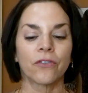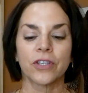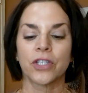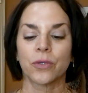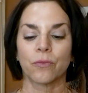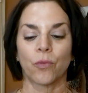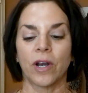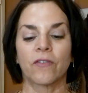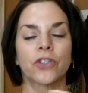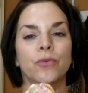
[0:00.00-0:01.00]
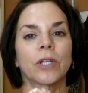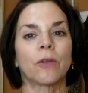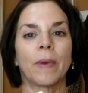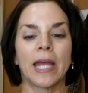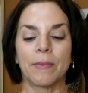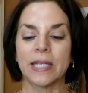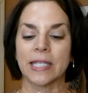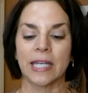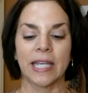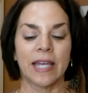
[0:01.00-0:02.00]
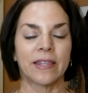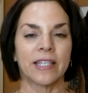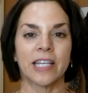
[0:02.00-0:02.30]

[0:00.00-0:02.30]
this whatever sweet little baby is going to get this.